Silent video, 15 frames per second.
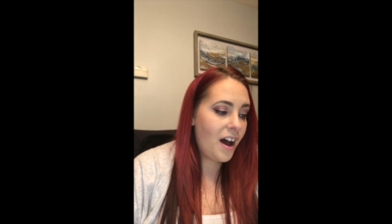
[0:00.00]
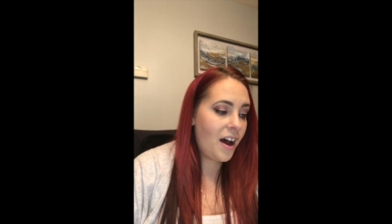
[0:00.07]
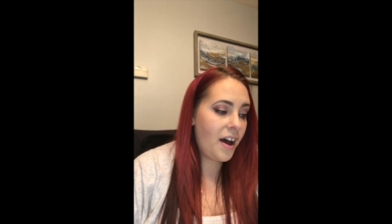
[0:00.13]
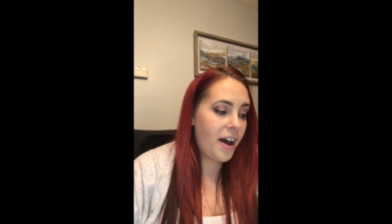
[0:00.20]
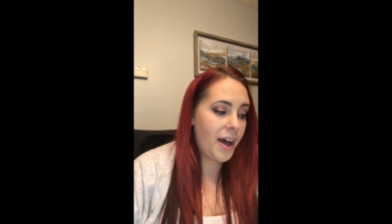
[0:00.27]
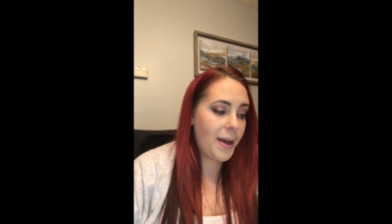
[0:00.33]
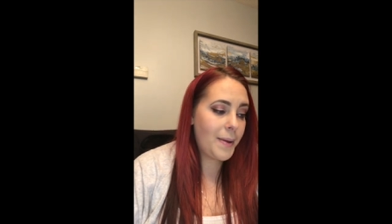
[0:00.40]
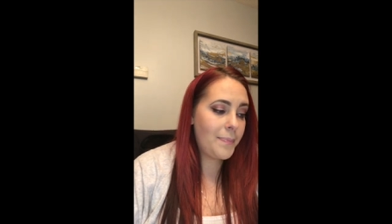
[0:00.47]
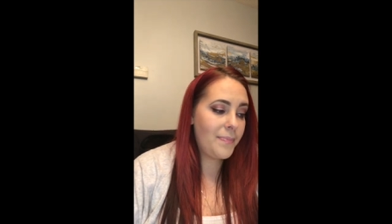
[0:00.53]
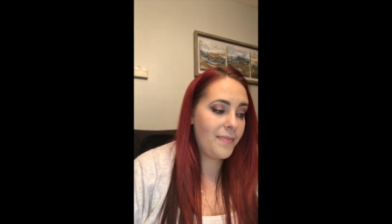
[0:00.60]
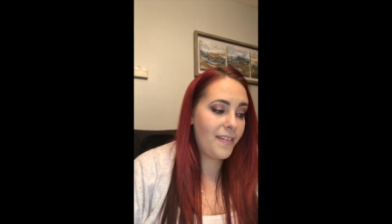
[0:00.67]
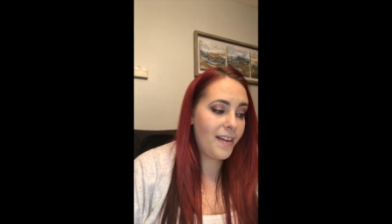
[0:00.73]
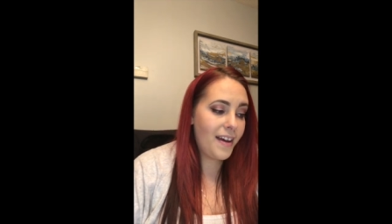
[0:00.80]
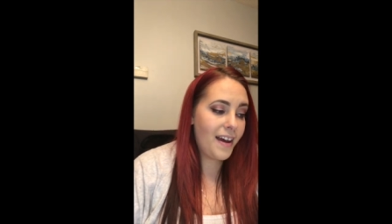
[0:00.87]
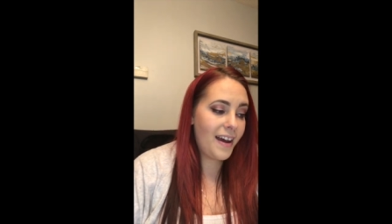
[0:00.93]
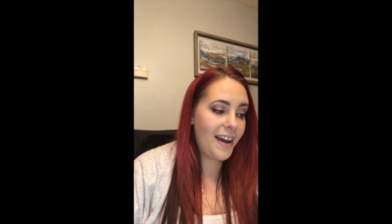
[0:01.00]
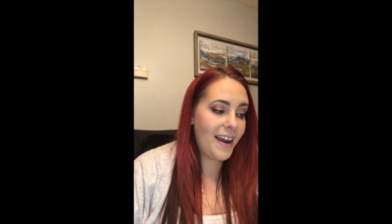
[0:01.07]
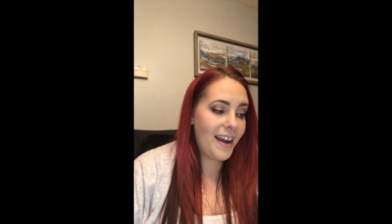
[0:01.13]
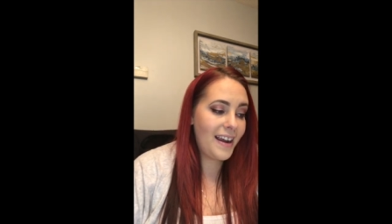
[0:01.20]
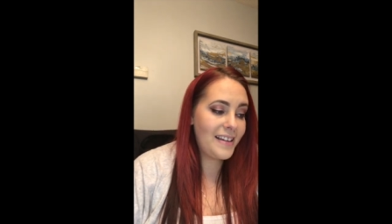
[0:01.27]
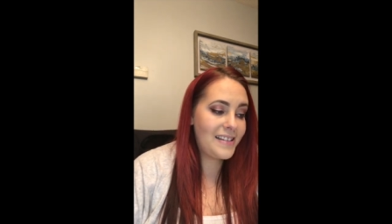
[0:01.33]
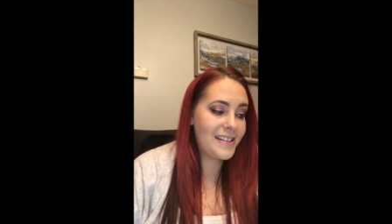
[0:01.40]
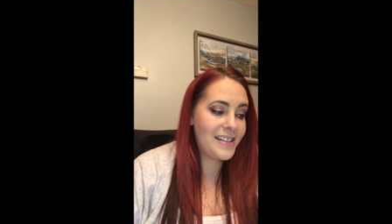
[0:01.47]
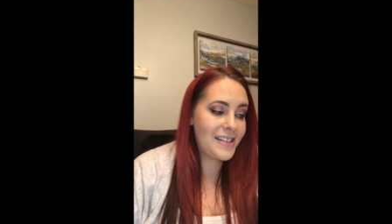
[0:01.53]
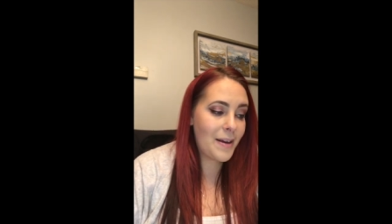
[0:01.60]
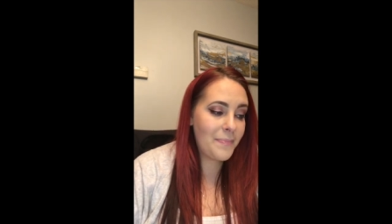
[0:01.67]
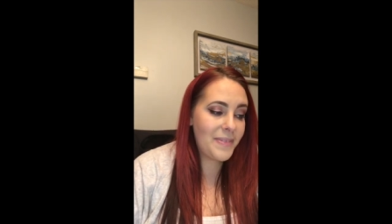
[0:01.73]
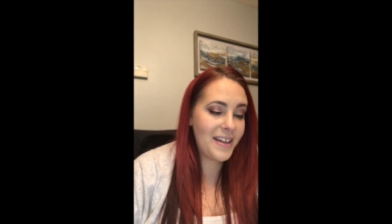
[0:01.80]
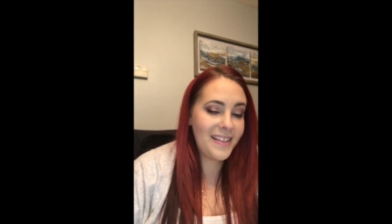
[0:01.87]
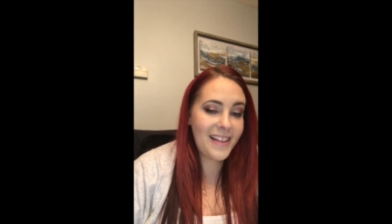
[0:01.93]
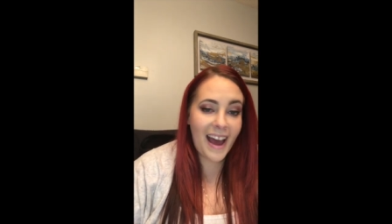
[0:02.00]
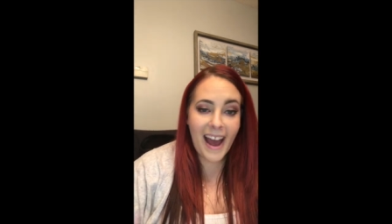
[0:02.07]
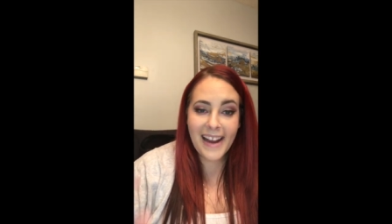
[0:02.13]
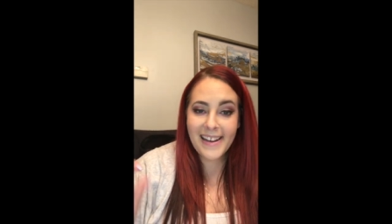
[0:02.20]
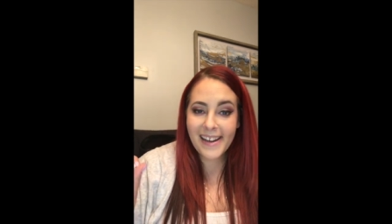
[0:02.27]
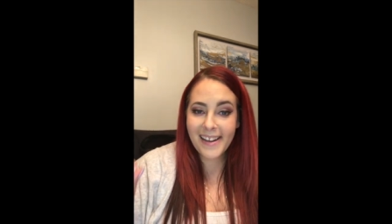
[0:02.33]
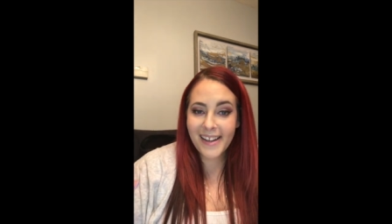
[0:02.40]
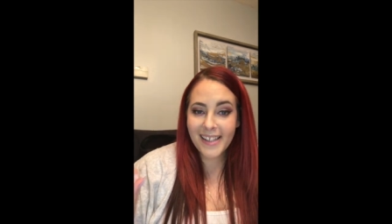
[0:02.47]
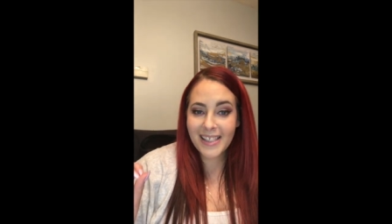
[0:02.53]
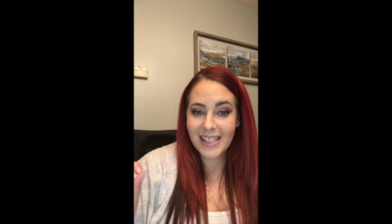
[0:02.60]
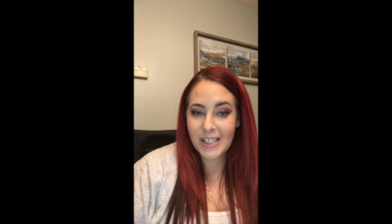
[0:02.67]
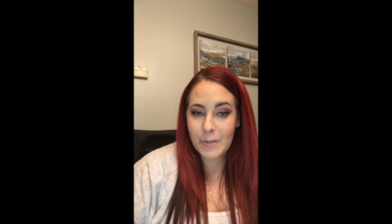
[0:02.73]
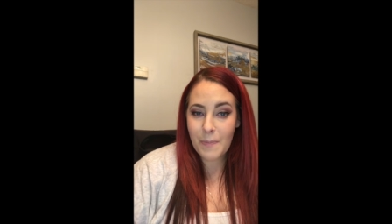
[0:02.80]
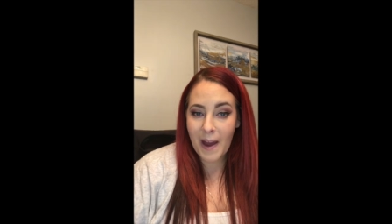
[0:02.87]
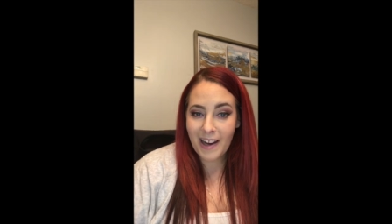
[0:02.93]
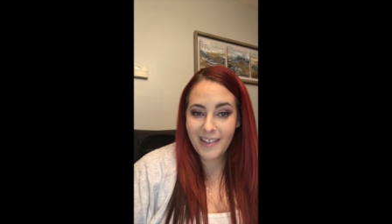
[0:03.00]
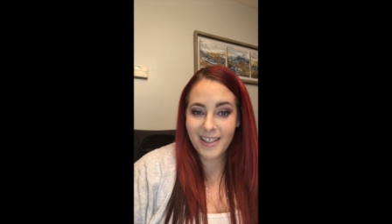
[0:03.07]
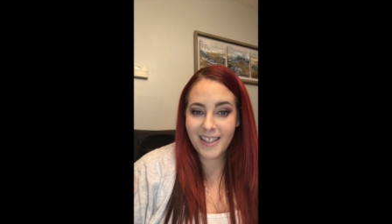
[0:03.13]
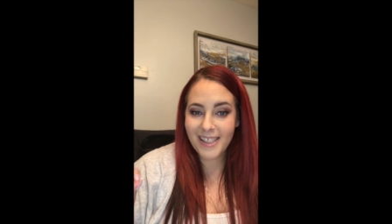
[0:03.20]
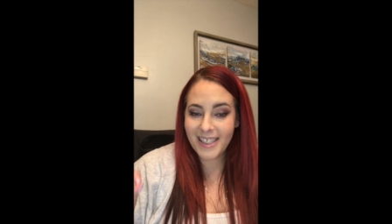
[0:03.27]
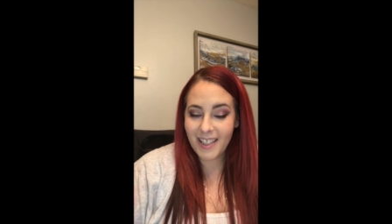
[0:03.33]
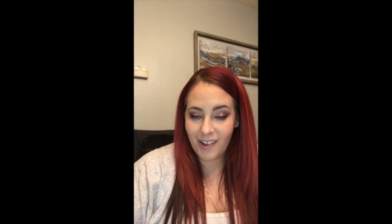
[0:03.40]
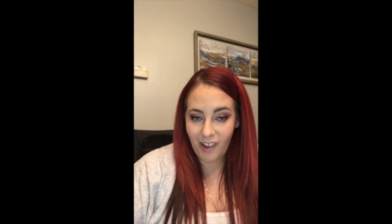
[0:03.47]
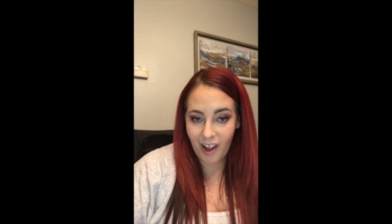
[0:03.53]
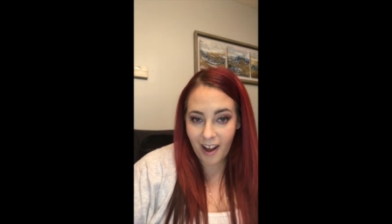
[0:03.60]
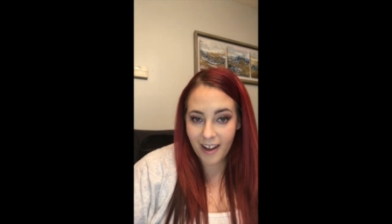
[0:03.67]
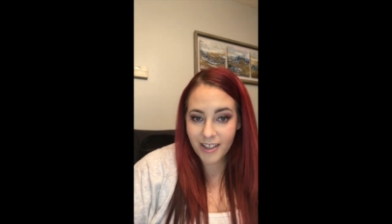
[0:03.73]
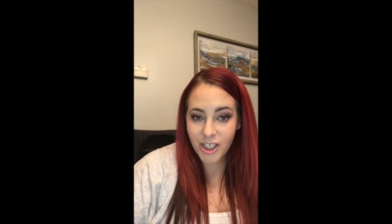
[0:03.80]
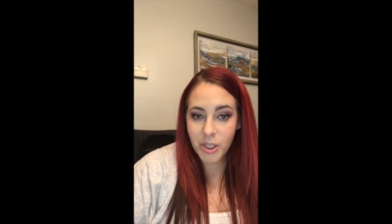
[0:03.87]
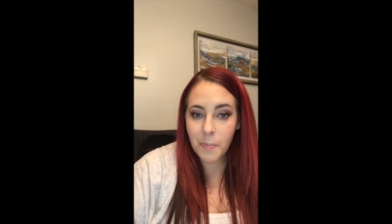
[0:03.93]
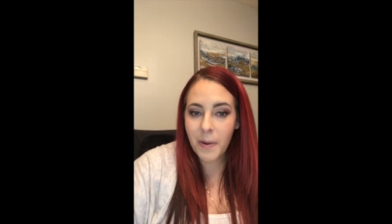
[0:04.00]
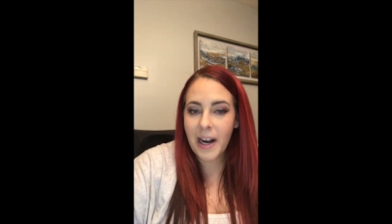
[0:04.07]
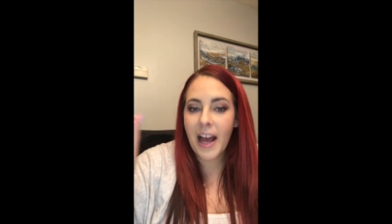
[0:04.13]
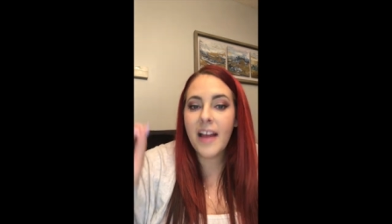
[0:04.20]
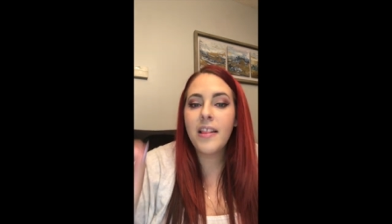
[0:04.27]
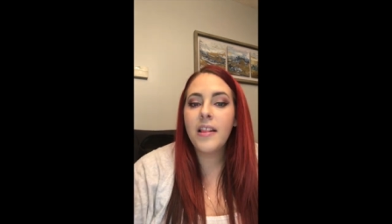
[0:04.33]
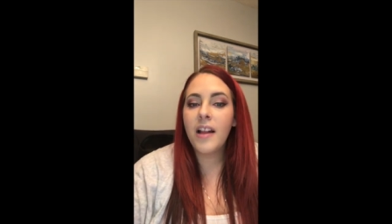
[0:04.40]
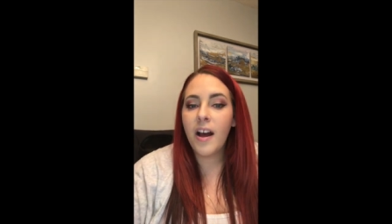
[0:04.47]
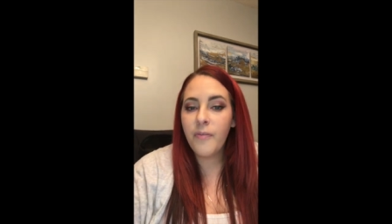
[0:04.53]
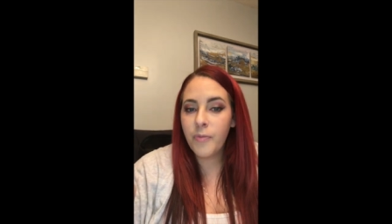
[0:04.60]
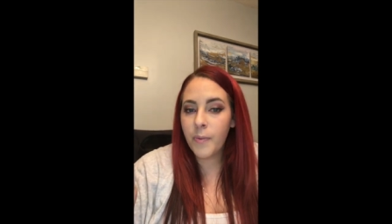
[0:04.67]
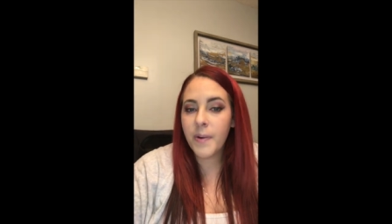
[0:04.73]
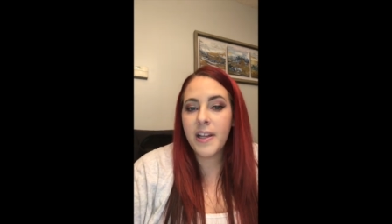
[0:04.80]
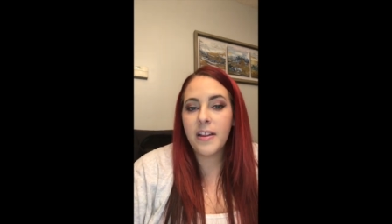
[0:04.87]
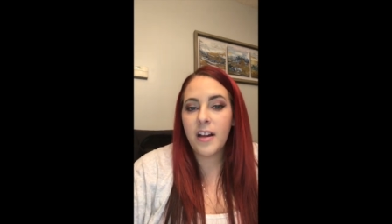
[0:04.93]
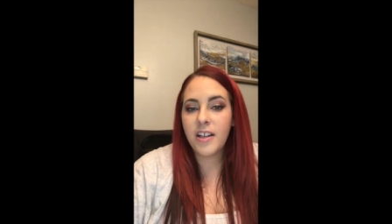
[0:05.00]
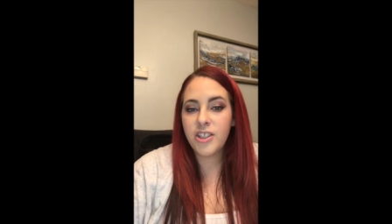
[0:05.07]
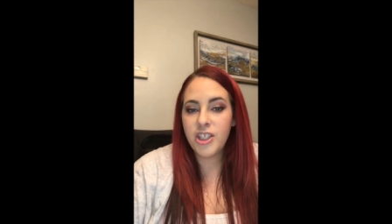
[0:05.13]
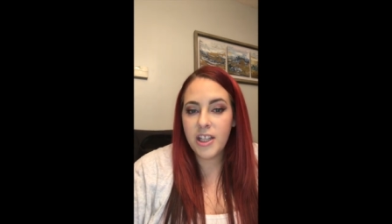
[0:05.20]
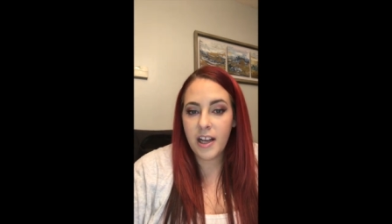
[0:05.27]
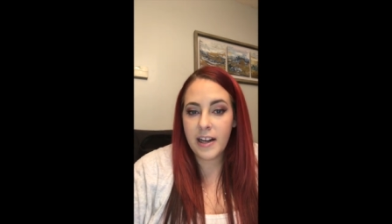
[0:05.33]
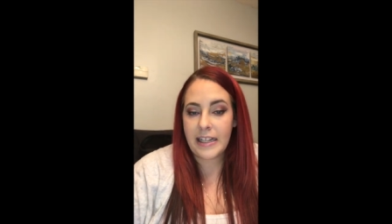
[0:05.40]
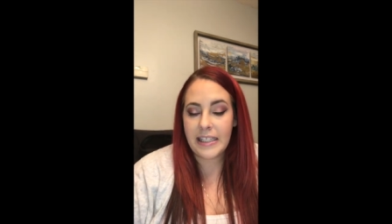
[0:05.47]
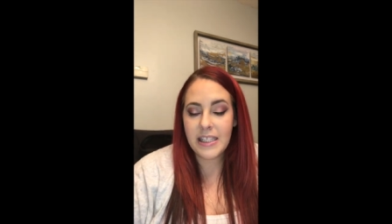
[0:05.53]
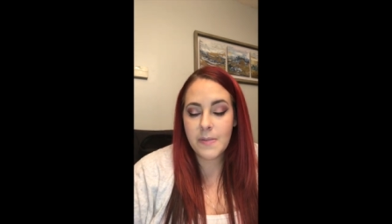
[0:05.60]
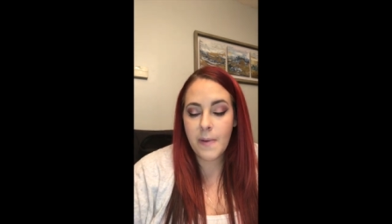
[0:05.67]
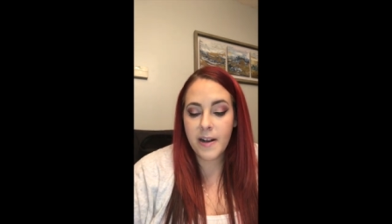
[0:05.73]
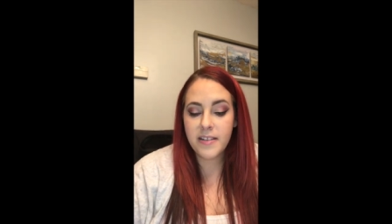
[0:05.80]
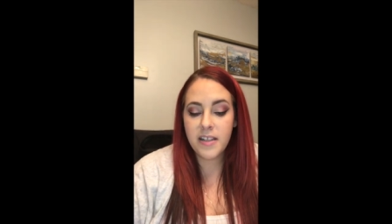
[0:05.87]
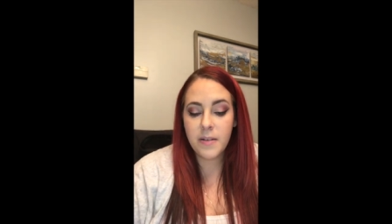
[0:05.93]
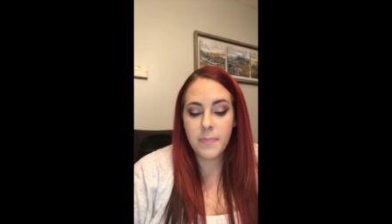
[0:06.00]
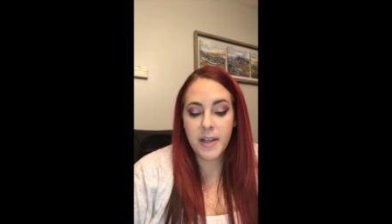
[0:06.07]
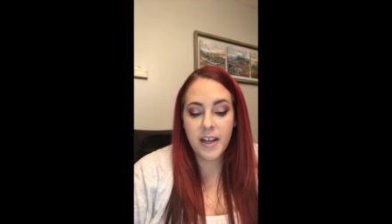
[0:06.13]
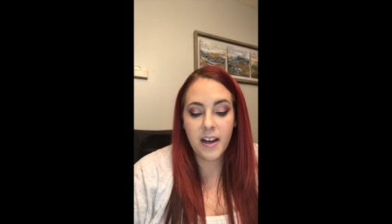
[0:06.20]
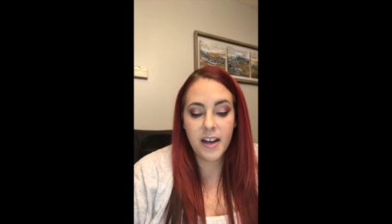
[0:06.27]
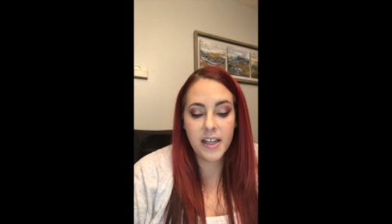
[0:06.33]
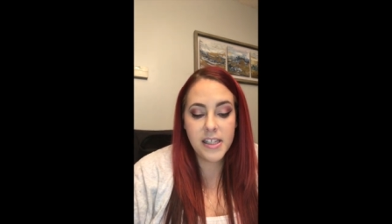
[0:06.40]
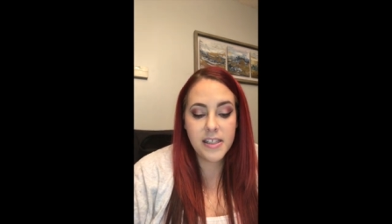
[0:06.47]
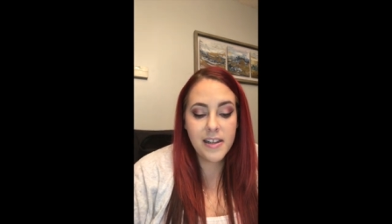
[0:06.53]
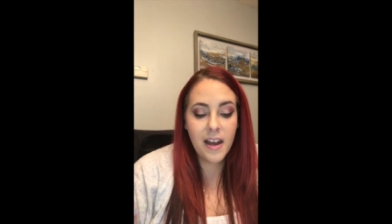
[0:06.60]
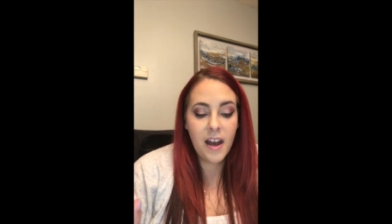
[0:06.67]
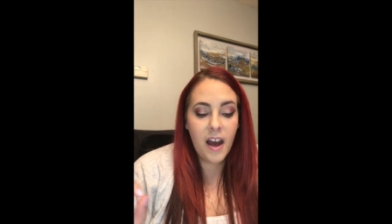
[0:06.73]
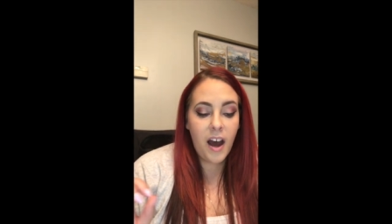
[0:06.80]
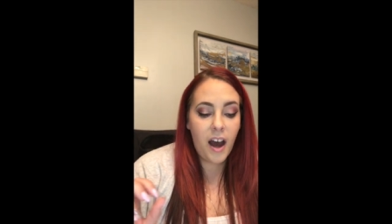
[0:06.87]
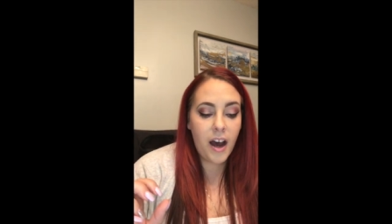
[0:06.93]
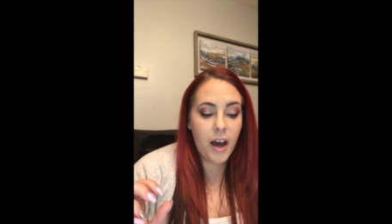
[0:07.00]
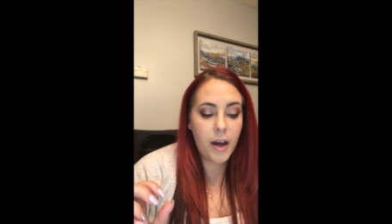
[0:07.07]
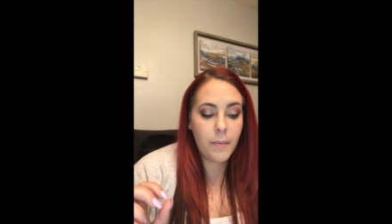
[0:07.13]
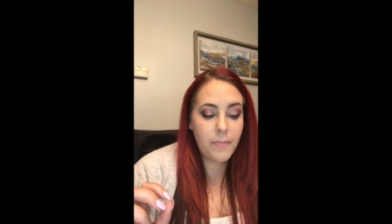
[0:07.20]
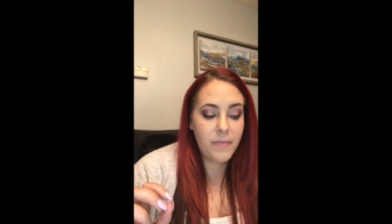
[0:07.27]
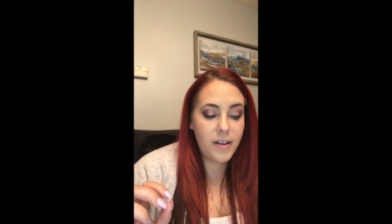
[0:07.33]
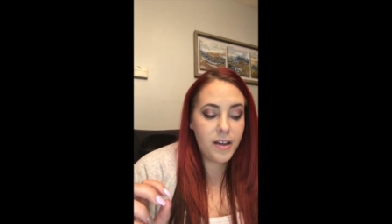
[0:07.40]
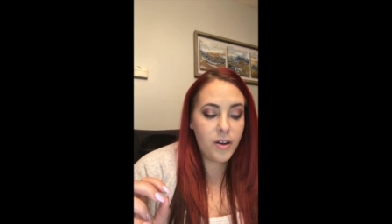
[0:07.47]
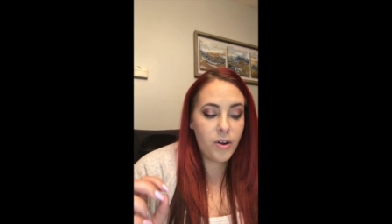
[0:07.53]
Um, it's something that I didn't expect us to launch, but I love when we launch the unexpected because um,